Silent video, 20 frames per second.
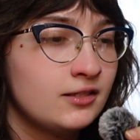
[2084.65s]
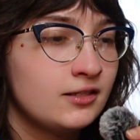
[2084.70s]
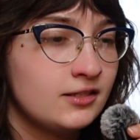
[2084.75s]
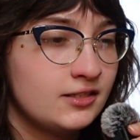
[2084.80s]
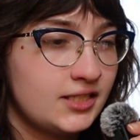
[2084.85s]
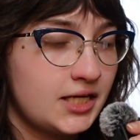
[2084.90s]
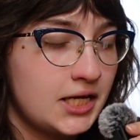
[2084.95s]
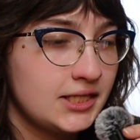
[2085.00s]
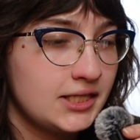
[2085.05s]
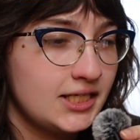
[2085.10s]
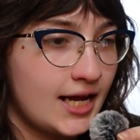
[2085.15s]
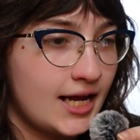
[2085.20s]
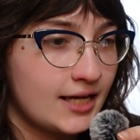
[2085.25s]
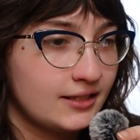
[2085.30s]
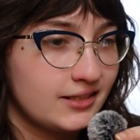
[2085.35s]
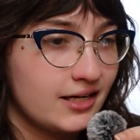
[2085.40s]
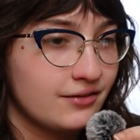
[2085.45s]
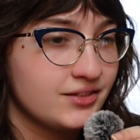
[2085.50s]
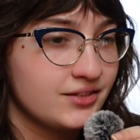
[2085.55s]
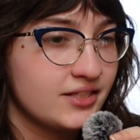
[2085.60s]
Stanley
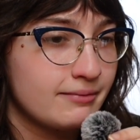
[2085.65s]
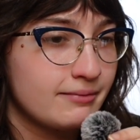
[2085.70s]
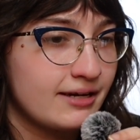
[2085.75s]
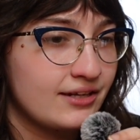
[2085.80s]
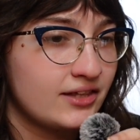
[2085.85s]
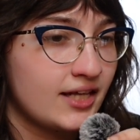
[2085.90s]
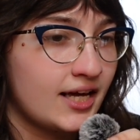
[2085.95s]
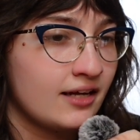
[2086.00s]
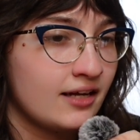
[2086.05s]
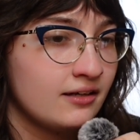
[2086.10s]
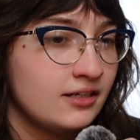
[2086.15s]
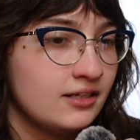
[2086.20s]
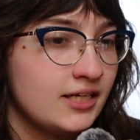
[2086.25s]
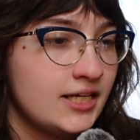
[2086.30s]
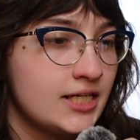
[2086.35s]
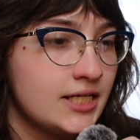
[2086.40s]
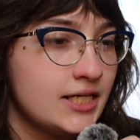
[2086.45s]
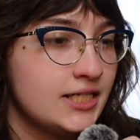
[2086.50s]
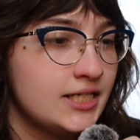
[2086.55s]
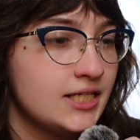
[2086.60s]
had doubts about that.
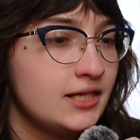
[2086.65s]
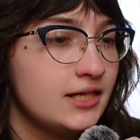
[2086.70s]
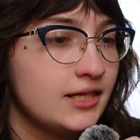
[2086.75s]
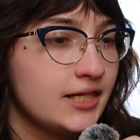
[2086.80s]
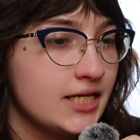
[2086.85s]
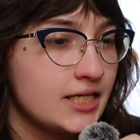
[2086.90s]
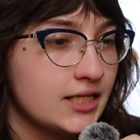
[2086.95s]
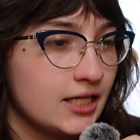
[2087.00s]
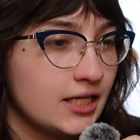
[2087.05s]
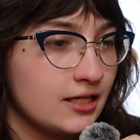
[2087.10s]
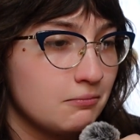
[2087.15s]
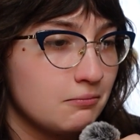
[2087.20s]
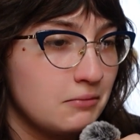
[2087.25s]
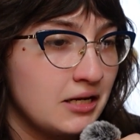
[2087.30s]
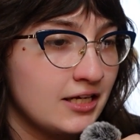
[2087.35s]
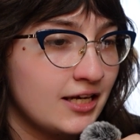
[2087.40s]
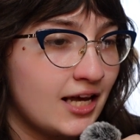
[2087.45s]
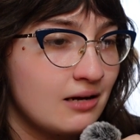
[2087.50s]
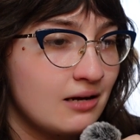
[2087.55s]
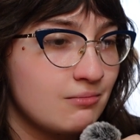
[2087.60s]
He didn't think they could
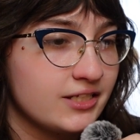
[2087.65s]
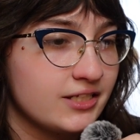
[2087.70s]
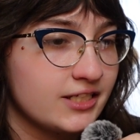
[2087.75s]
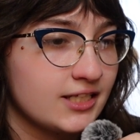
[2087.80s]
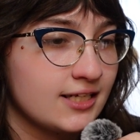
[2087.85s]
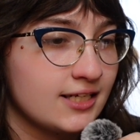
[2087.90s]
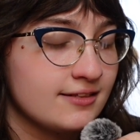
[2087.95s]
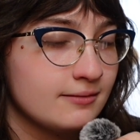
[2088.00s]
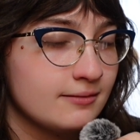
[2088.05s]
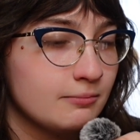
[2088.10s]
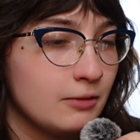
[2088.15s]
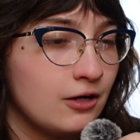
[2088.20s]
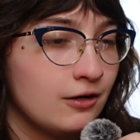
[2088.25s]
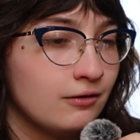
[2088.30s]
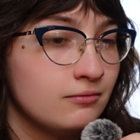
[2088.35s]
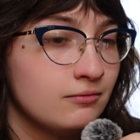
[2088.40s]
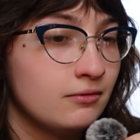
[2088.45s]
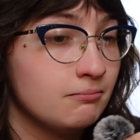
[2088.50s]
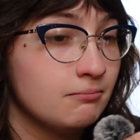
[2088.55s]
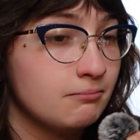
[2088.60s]
make cameras that small.
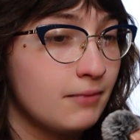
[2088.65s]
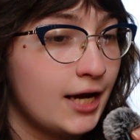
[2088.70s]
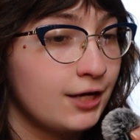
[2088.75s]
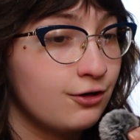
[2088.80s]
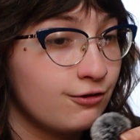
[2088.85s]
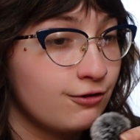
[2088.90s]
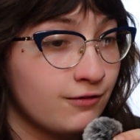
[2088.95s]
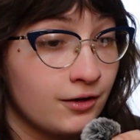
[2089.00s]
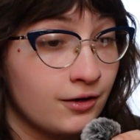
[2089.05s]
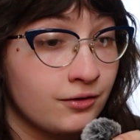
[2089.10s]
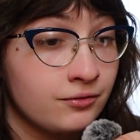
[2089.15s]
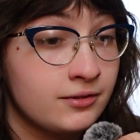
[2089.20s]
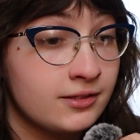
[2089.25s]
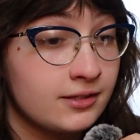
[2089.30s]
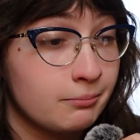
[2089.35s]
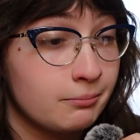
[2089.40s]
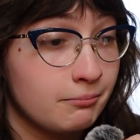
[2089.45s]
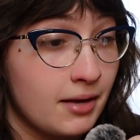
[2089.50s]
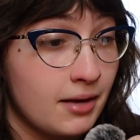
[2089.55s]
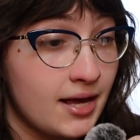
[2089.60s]

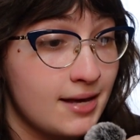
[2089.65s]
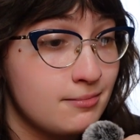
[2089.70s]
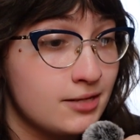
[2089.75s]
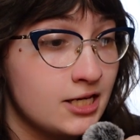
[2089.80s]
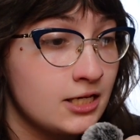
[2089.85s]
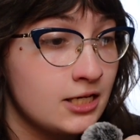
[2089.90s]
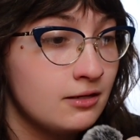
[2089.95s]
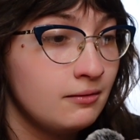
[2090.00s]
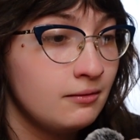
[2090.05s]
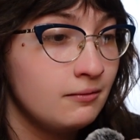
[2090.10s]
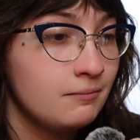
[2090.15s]
Microphones, maybe.